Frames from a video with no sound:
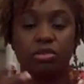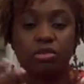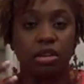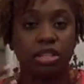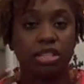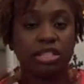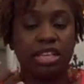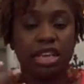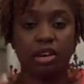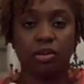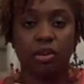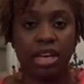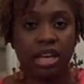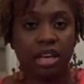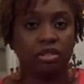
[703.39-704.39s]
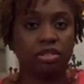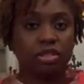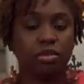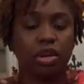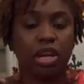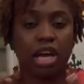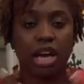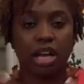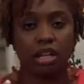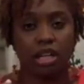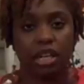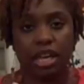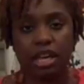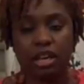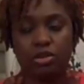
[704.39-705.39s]
sound counsel
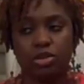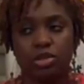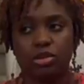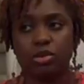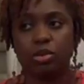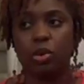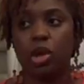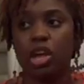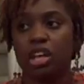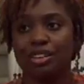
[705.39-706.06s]
godly counsel